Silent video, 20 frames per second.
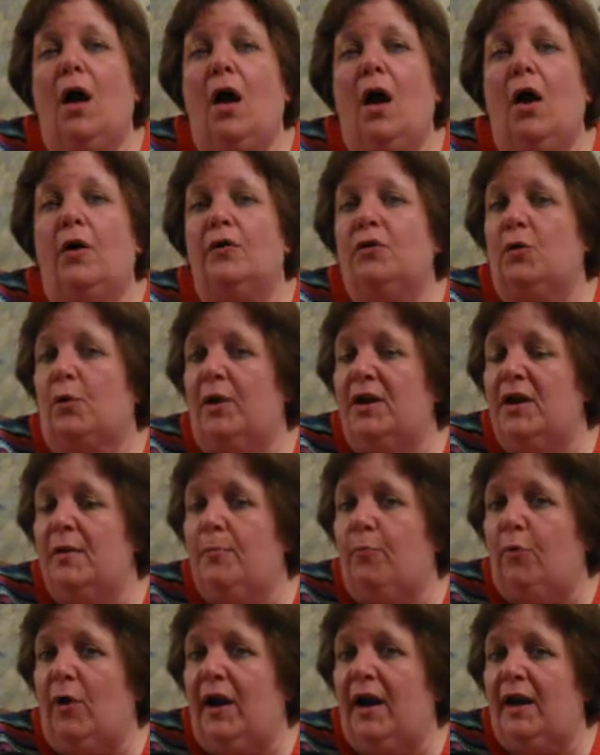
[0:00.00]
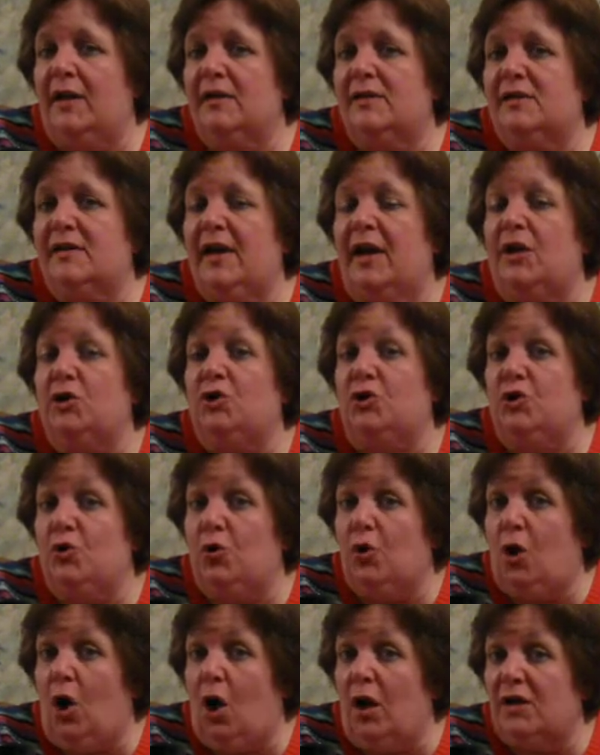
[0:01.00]
Are there any brands that
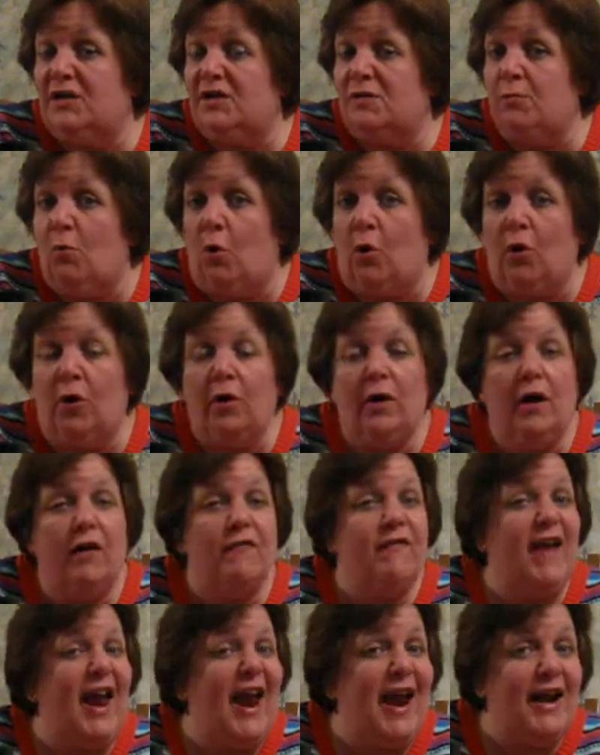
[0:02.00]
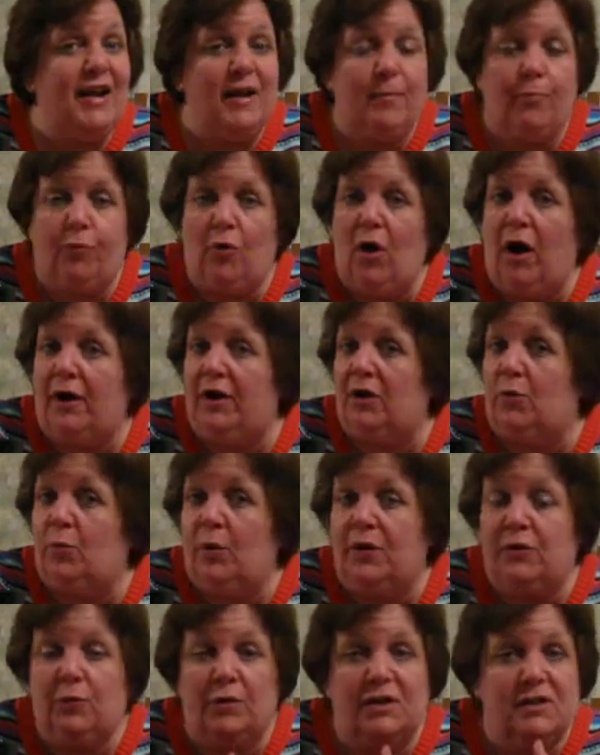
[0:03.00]
do cost more of any product,
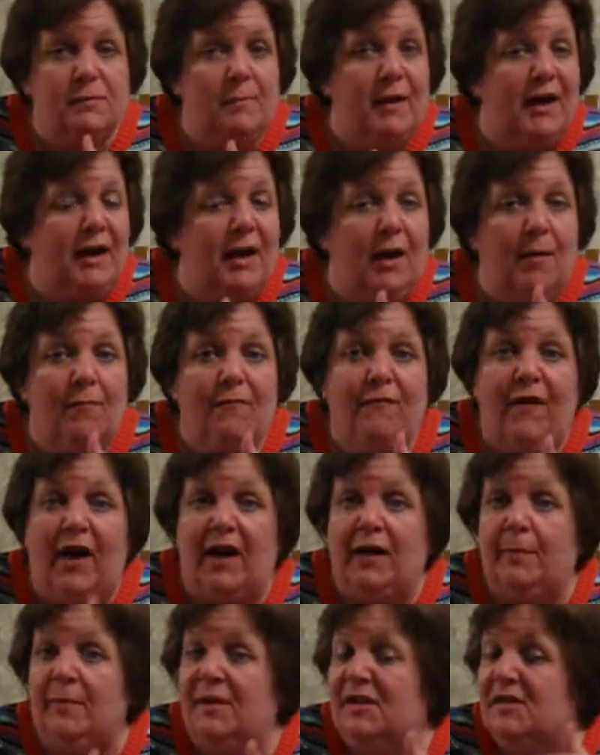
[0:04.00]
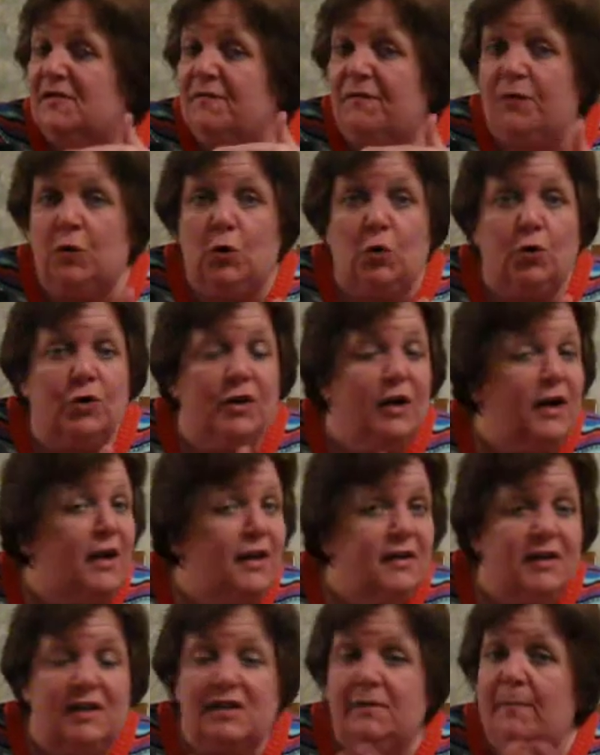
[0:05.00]
whether it's makeup, vitamins, food,
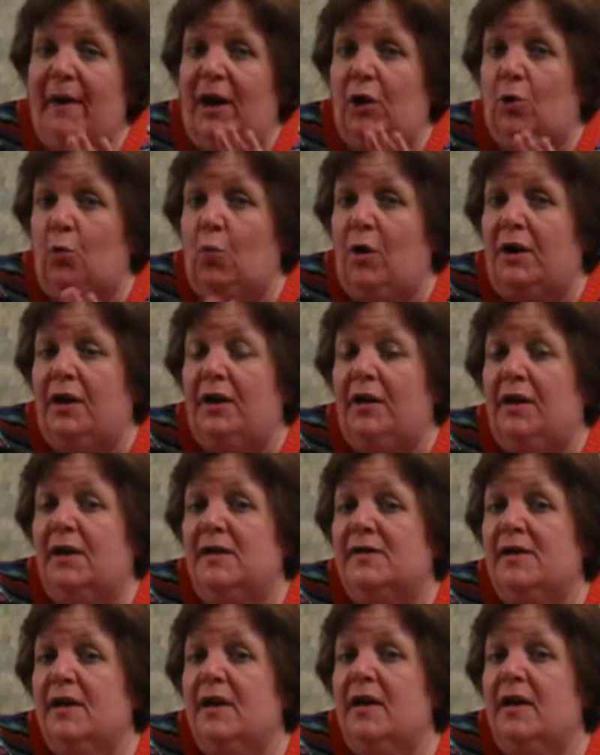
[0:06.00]
doesn't matter what it is,